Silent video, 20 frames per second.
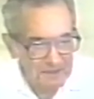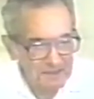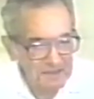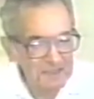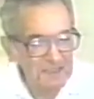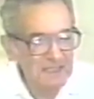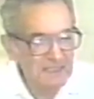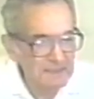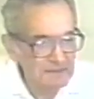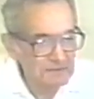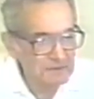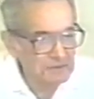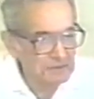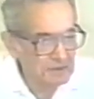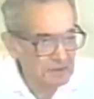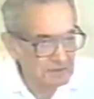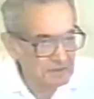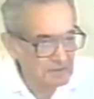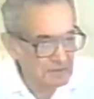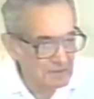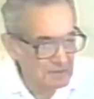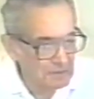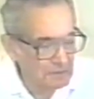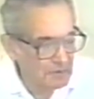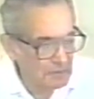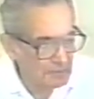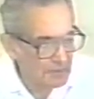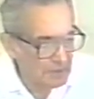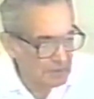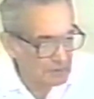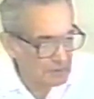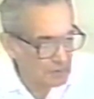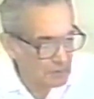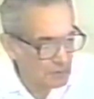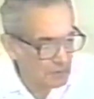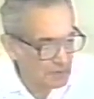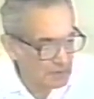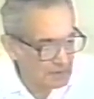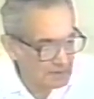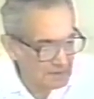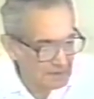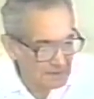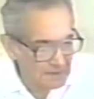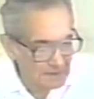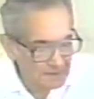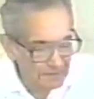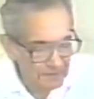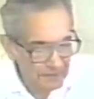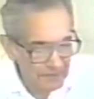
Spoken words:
did not even talk to them about quality.